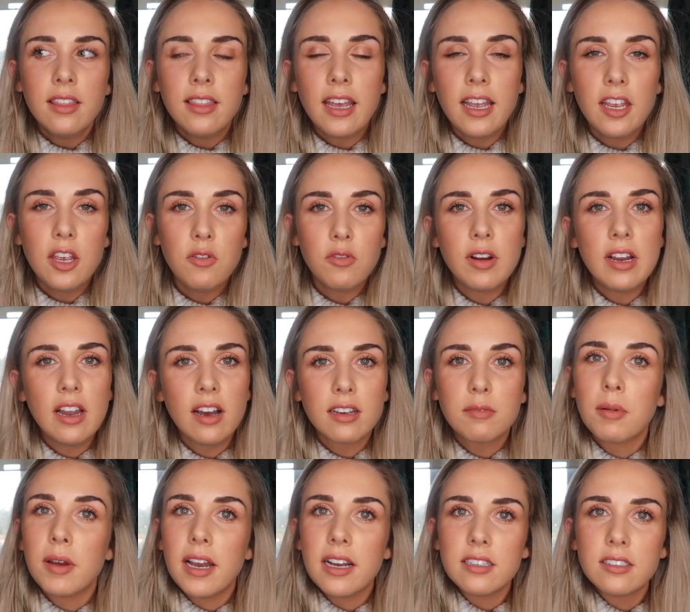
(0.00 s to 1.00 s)
that you really
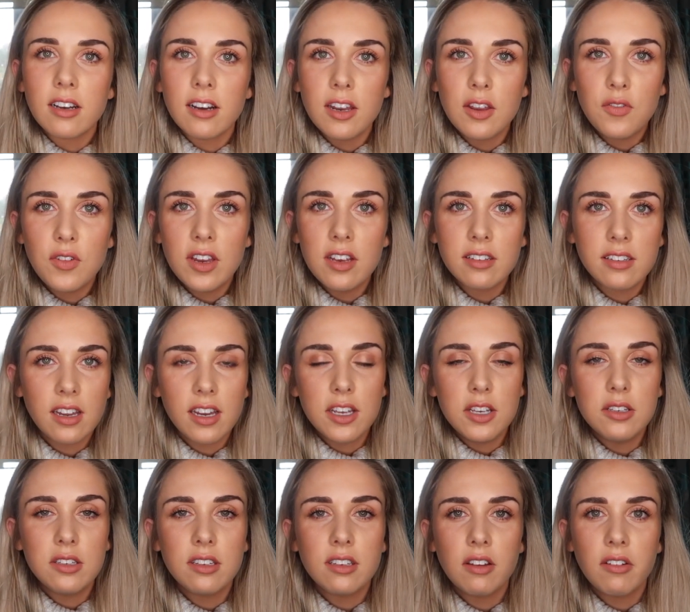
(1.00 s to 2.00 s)
liked my anxiety videos that I
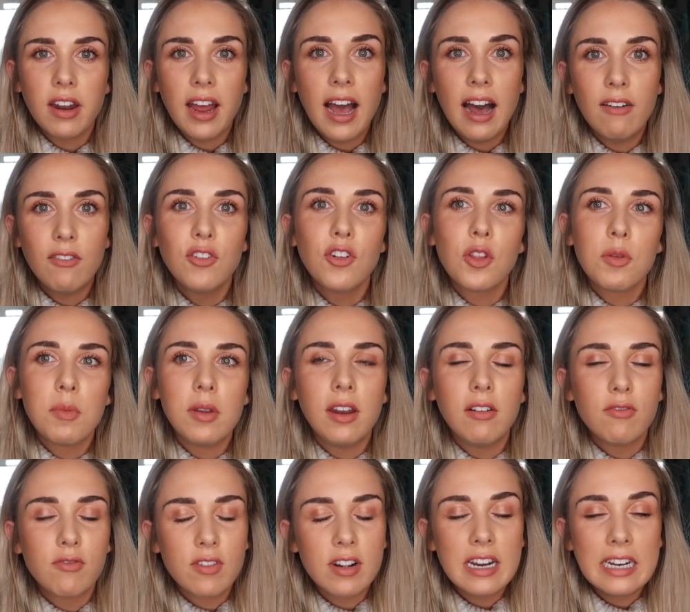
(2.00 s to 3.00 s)
used to do, and I haven't done them
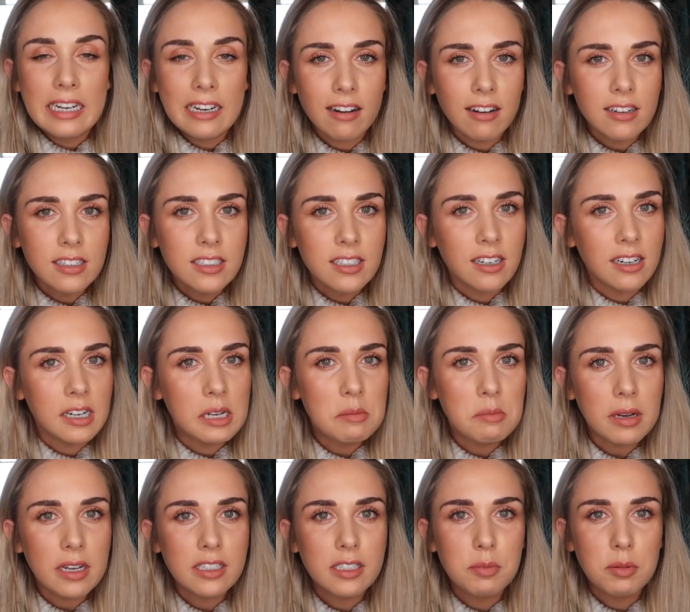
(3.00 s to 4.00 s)
in a really long
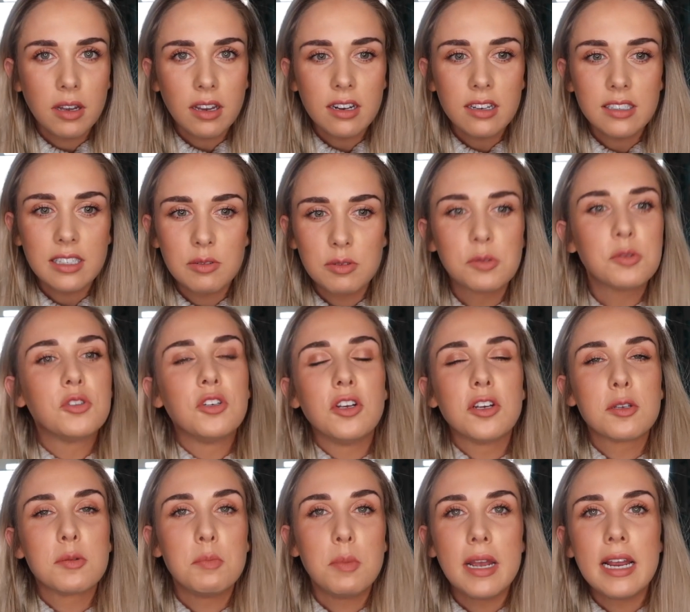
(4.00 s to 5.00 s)
time. And to be honest, it was
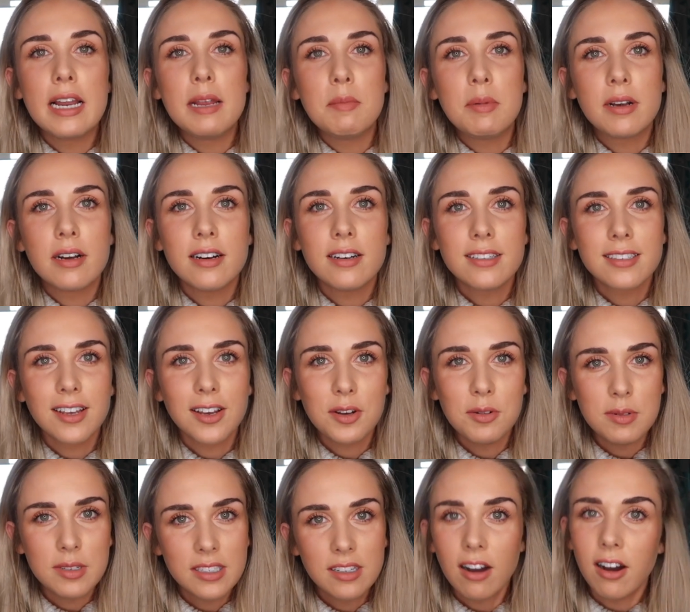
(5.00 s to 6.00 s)
just mainly because
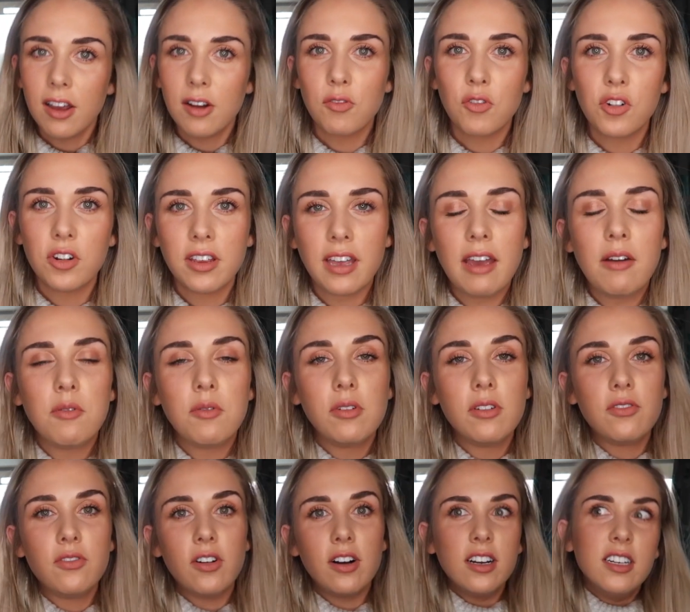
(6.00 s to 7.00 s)
I was kind of running out
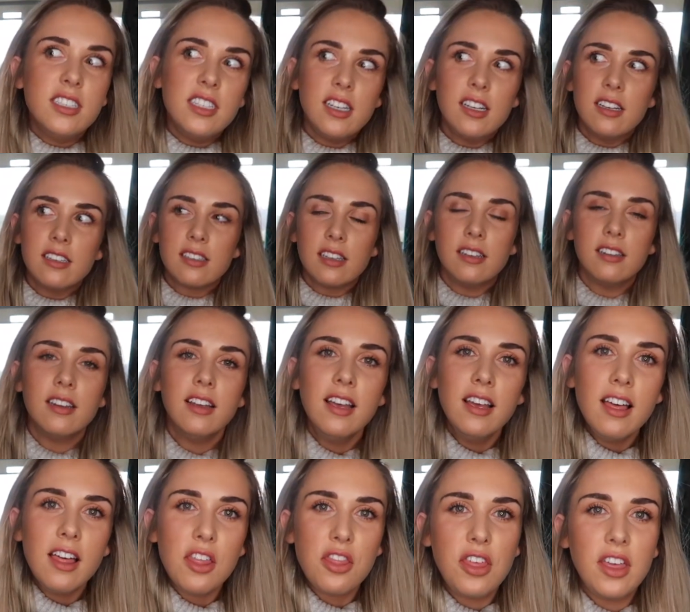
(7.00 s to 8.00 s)
of ideas and
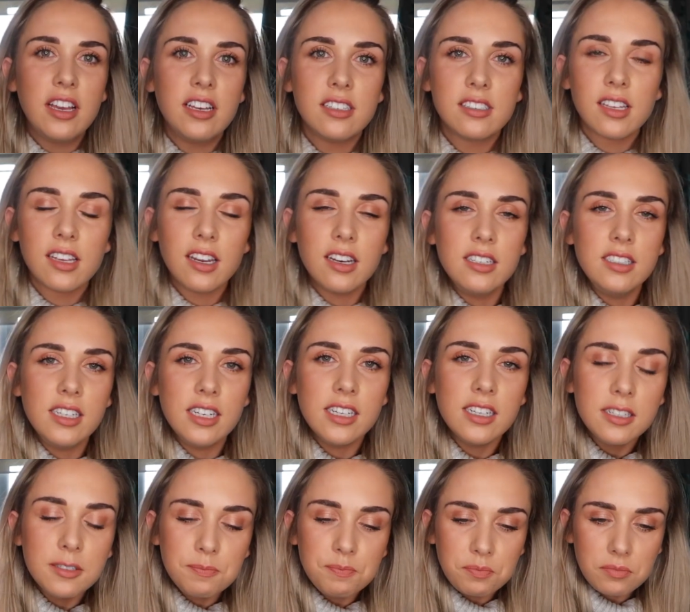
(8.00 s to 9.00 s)
things that I
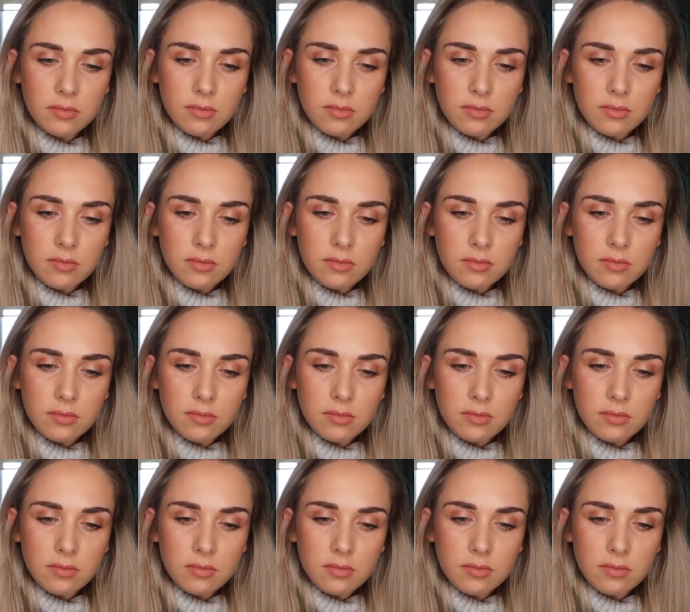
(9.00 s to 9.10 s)
did.